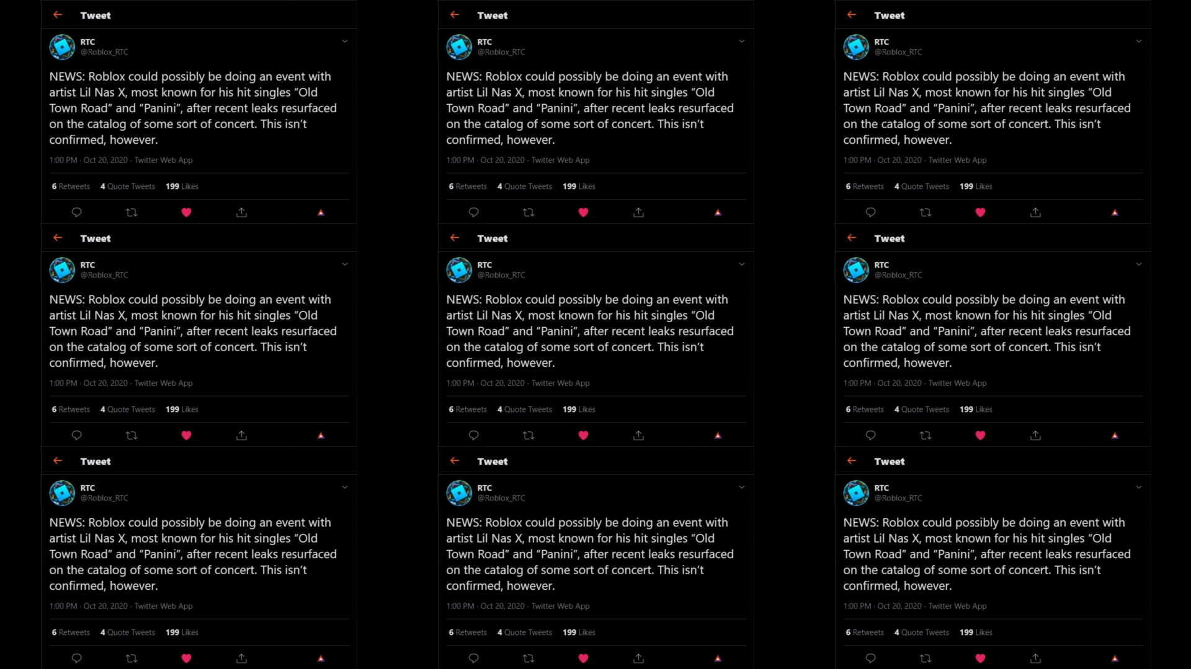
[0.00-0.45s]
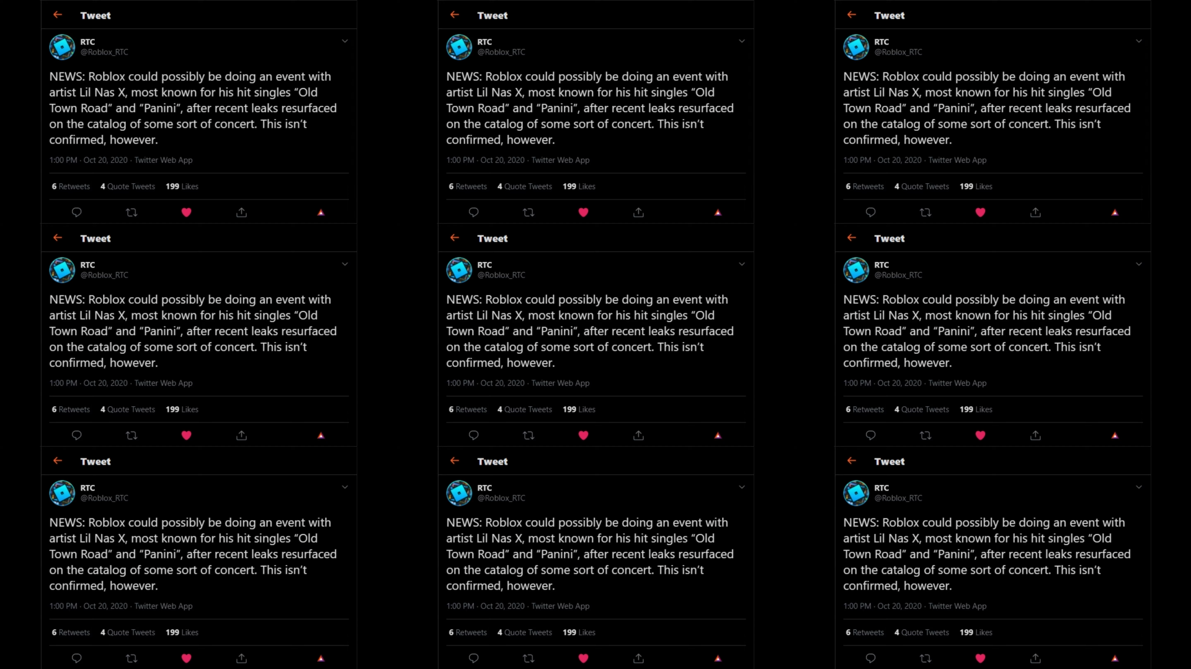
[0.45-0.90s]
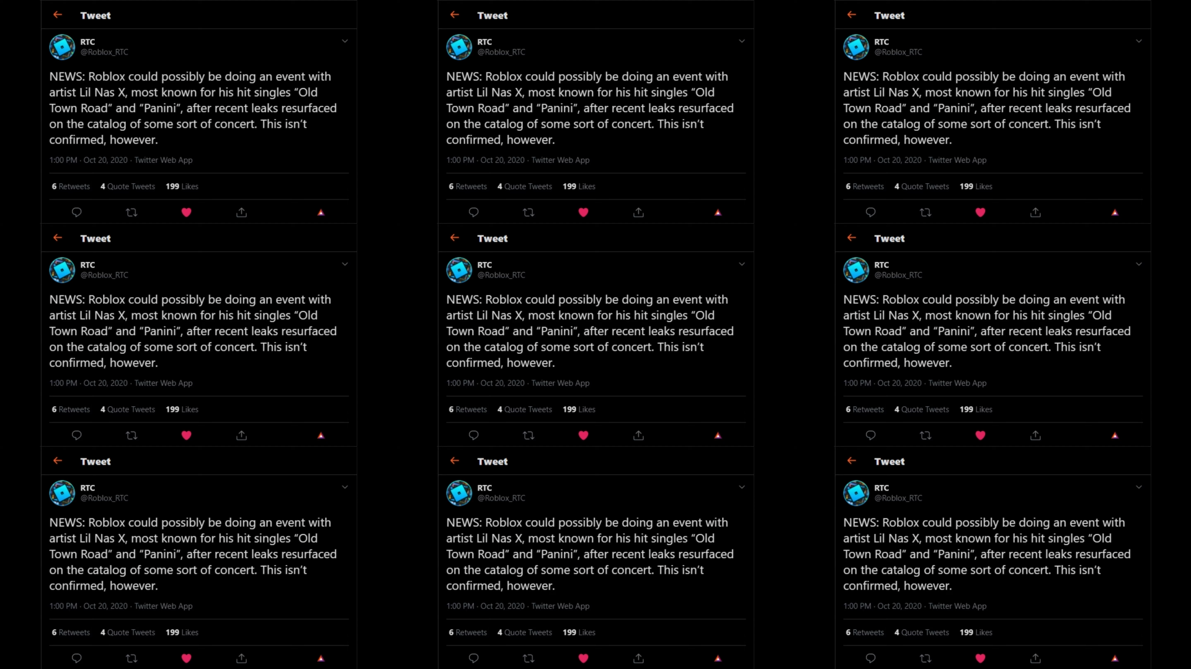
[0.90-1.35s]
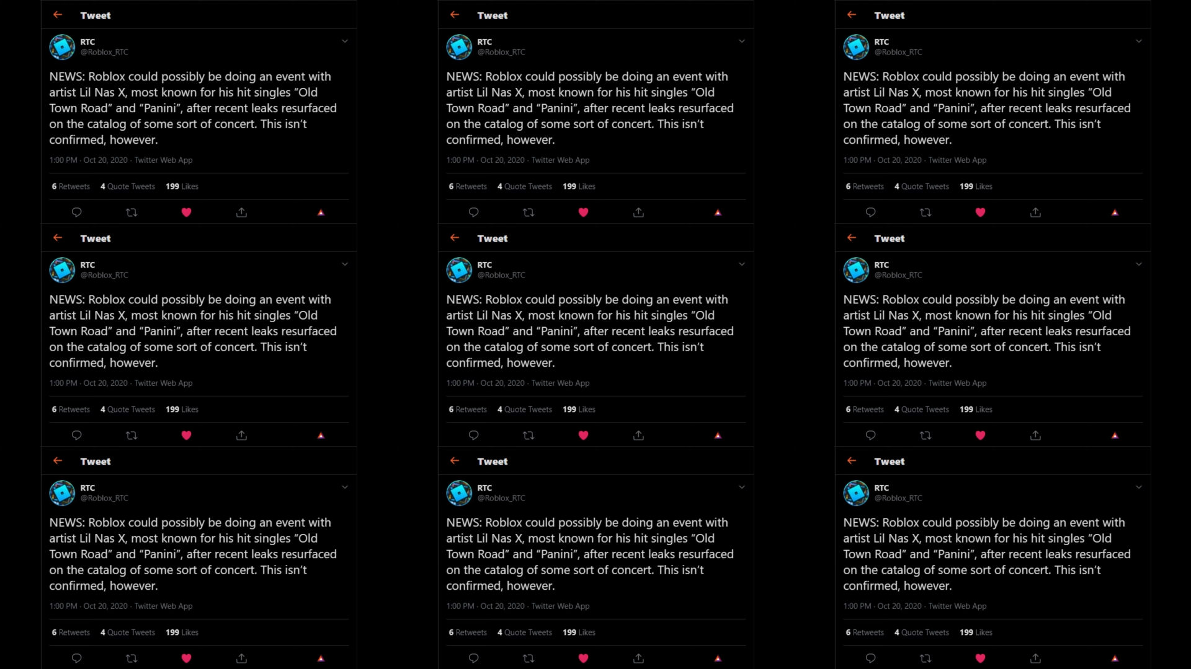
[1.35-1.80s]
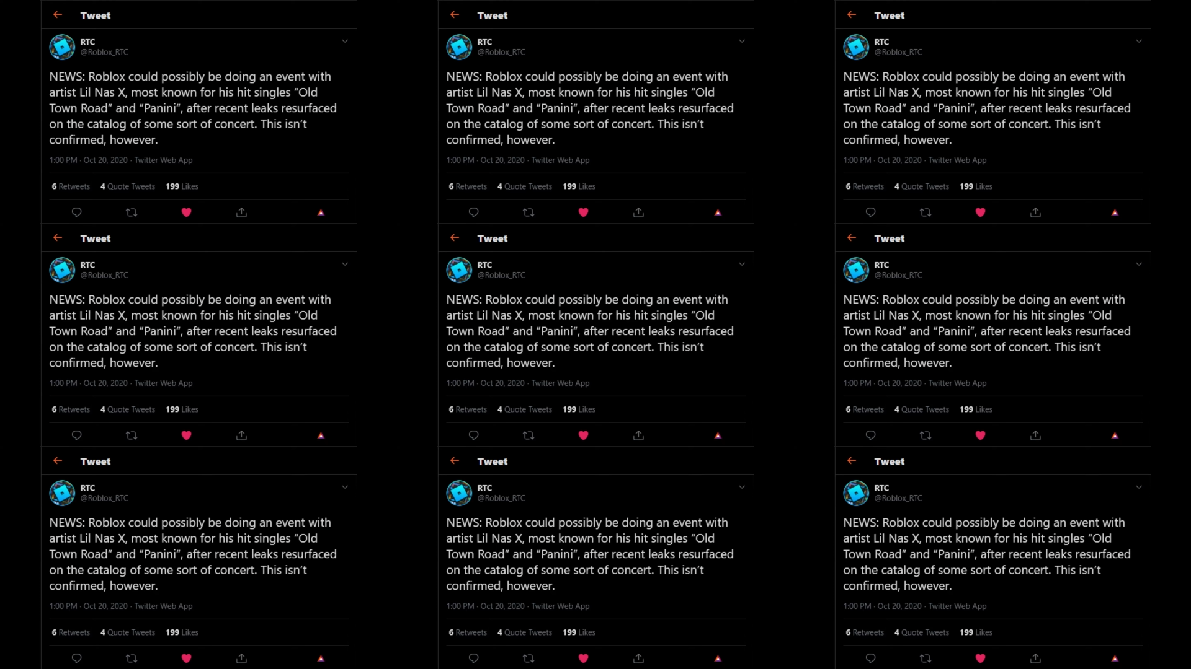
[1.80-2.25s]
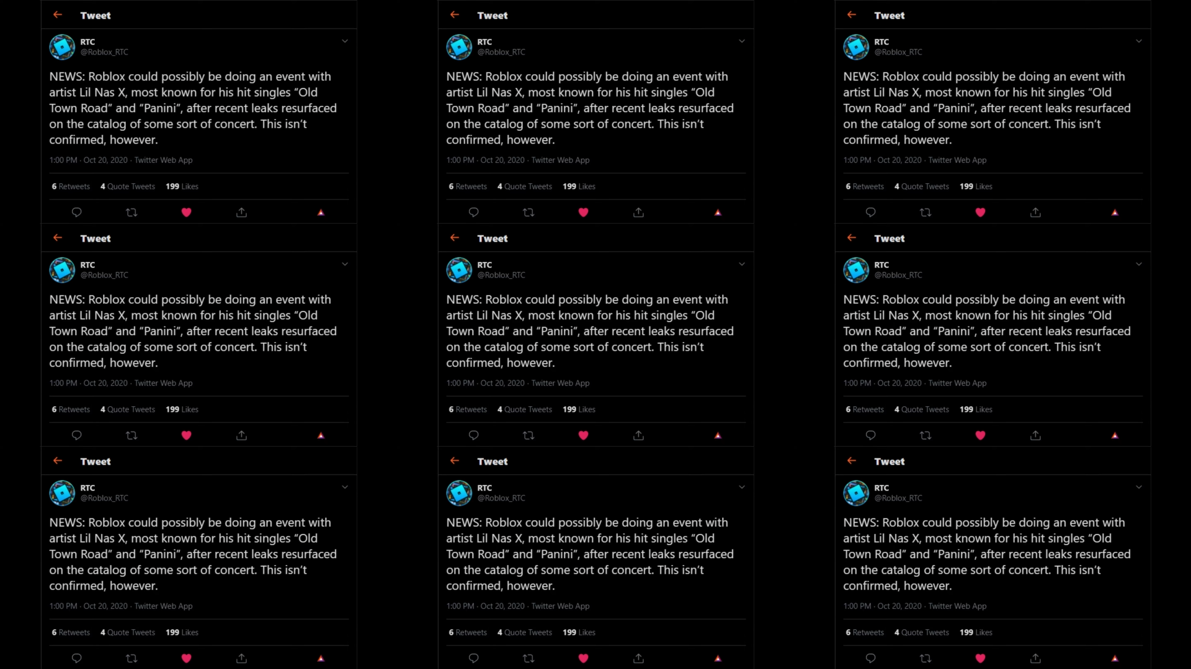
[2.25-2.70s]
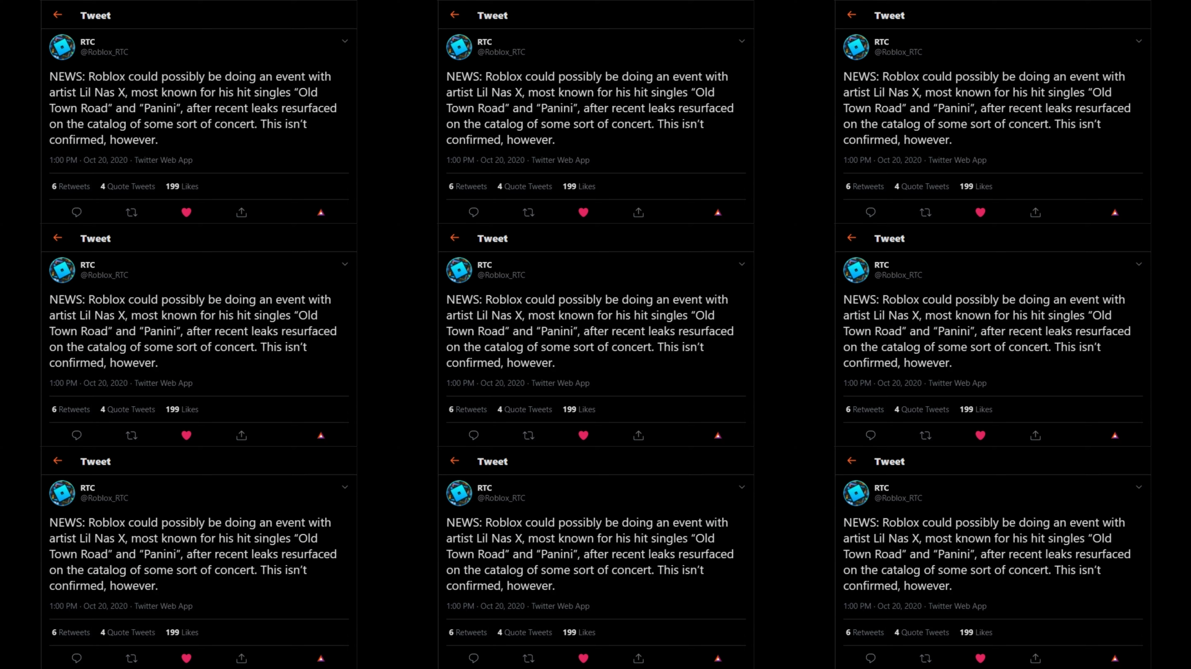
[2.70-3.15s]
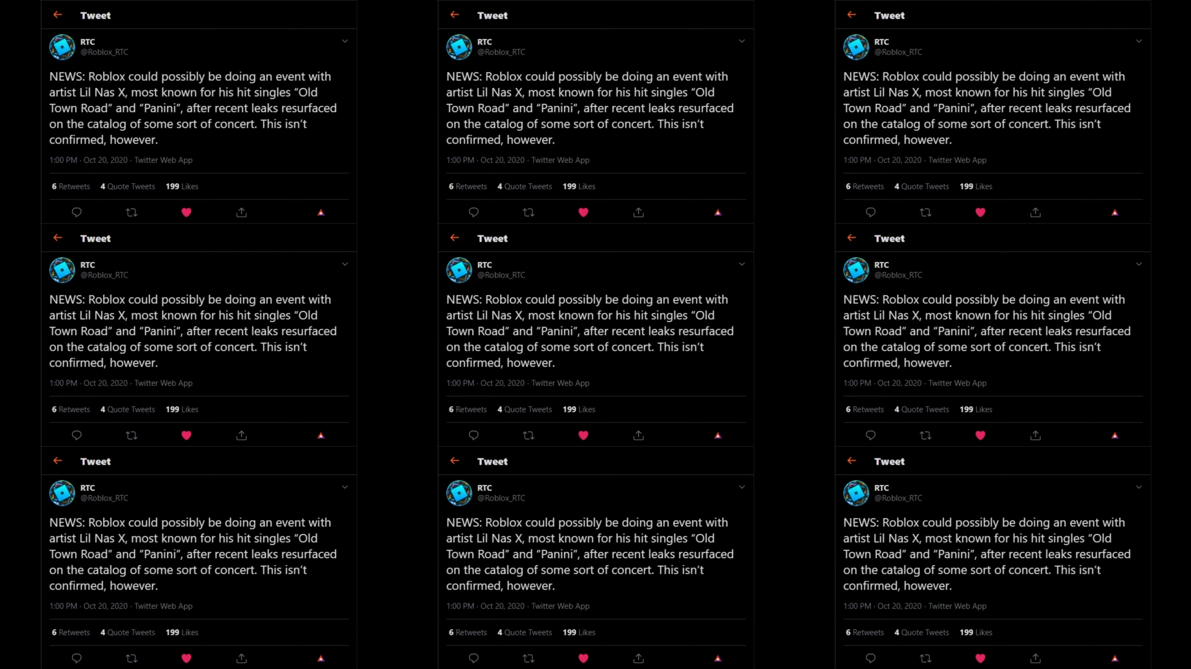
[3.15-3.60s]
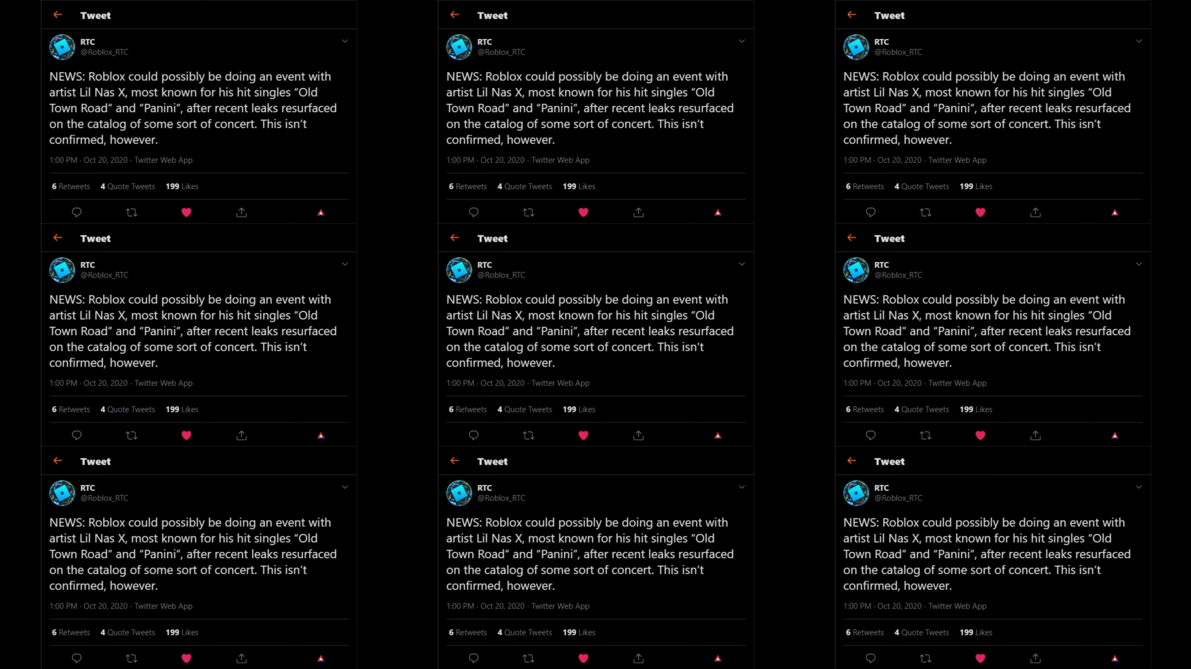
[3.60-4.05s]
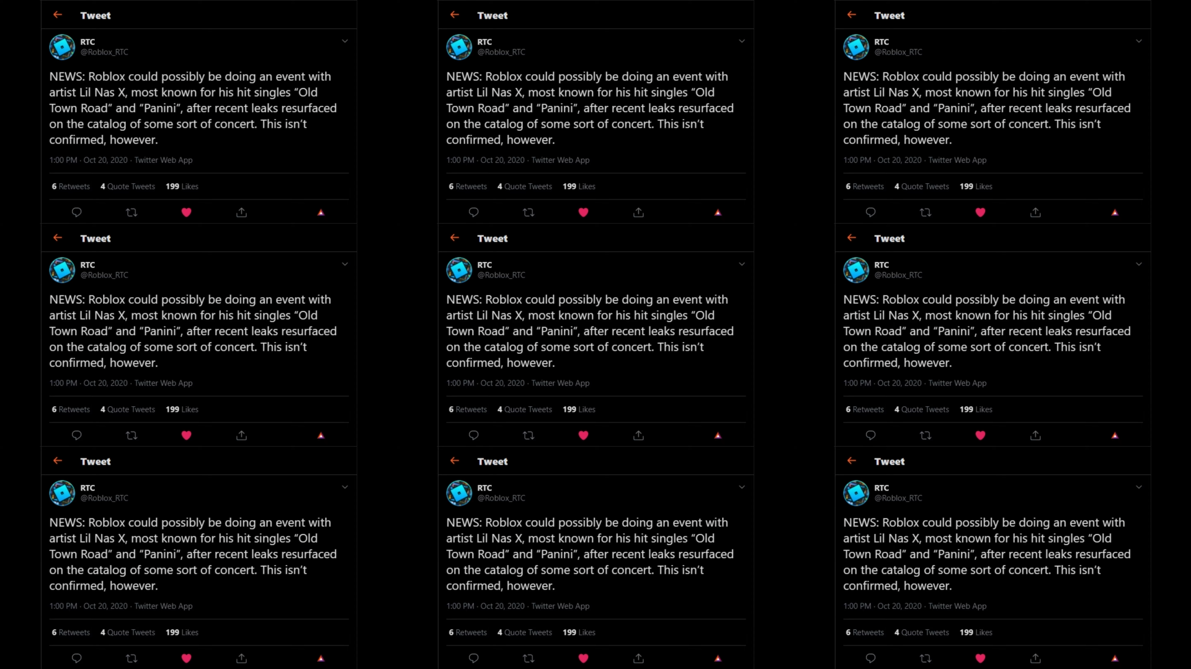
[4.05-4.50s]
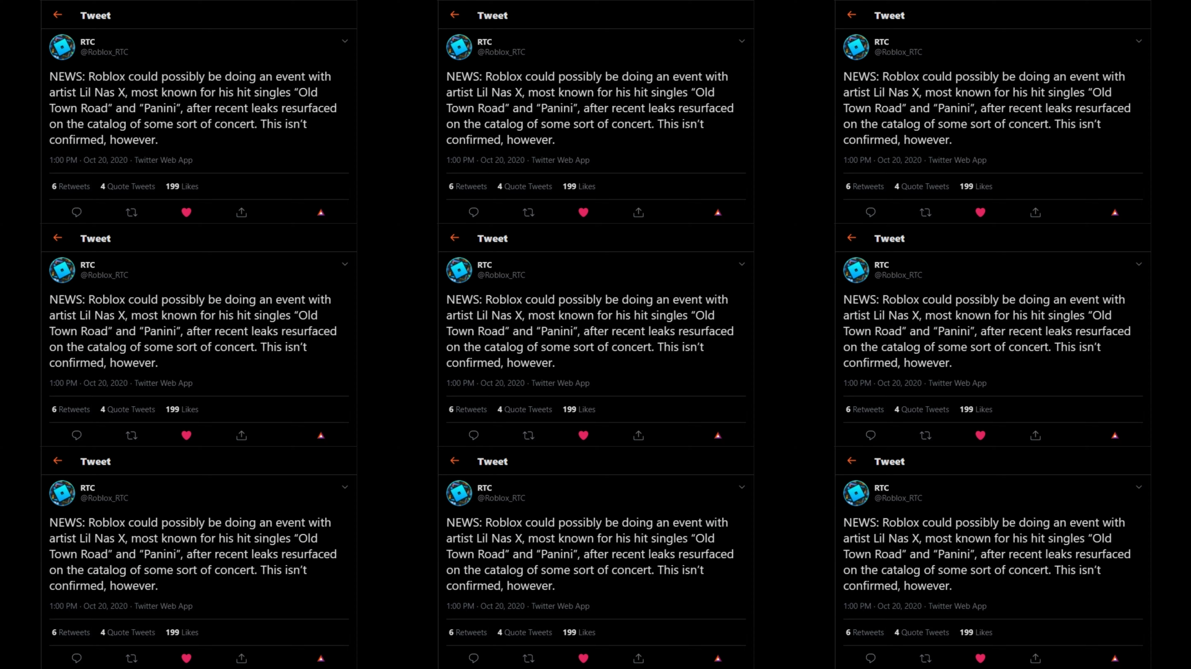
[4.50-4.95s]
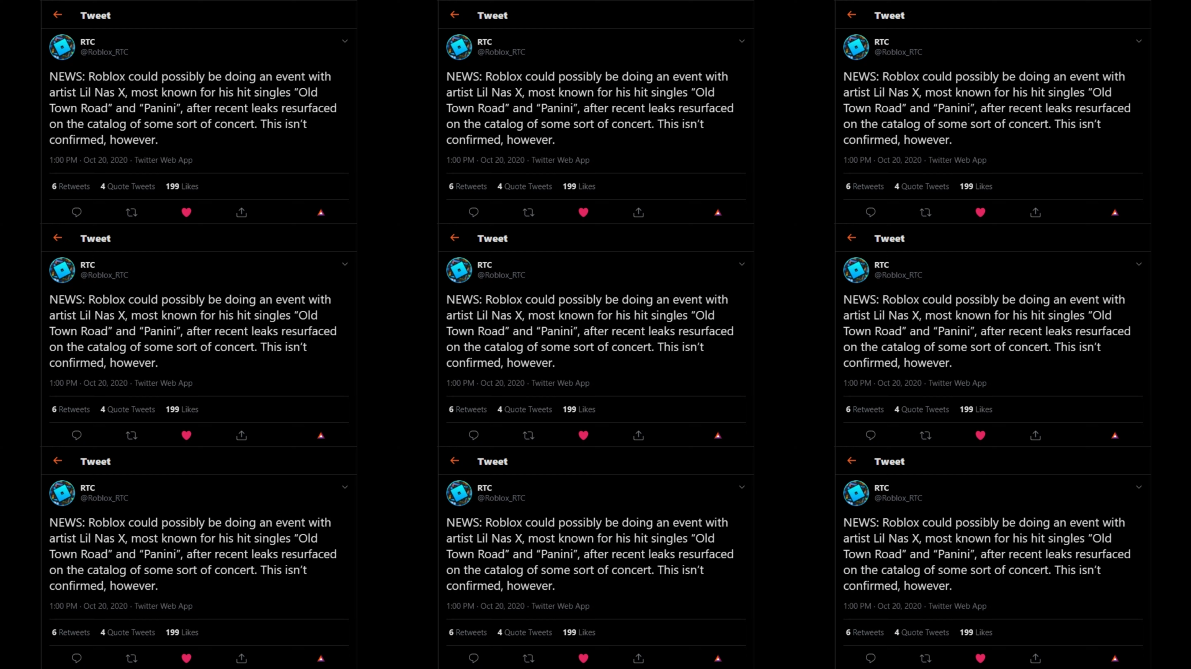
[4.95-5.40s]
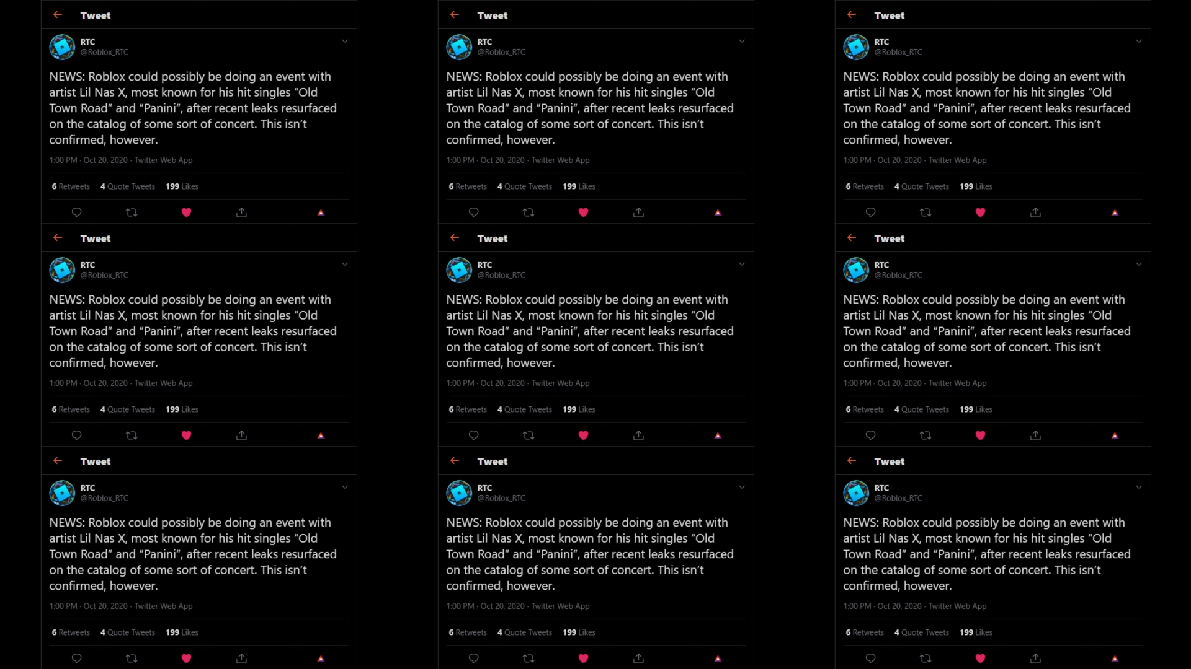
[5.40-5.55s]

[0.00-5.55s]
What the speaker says: No face is visible, so there are no lips to read.